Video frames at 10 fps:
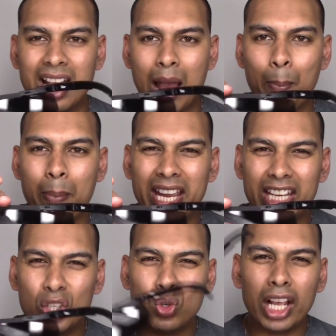I may
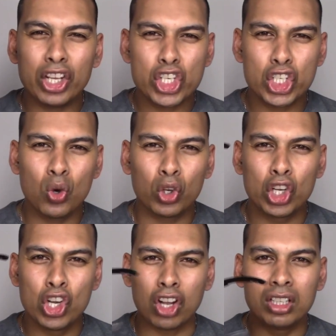do like a short
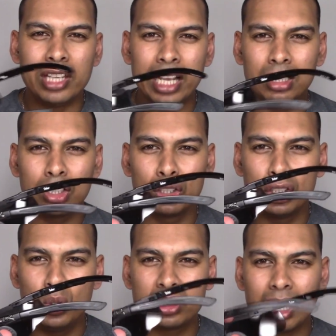non-tactical
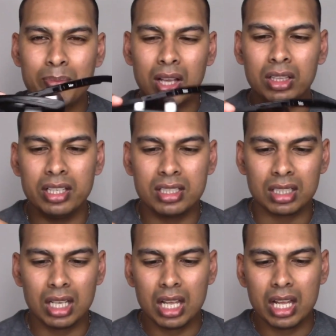Tuesday about these
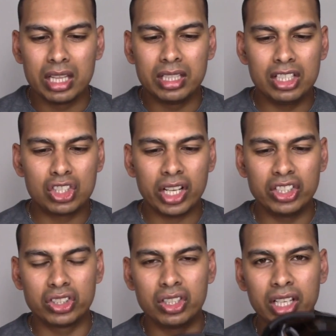shades
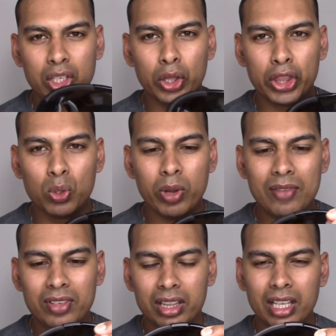just to take you through
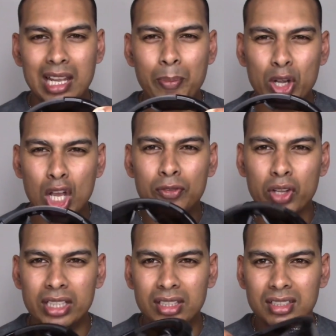everything. Let me know if you're
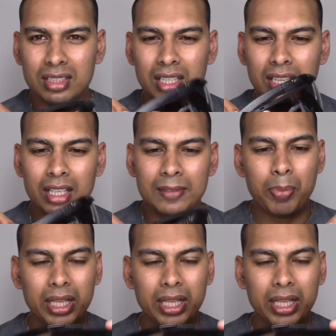interested in that.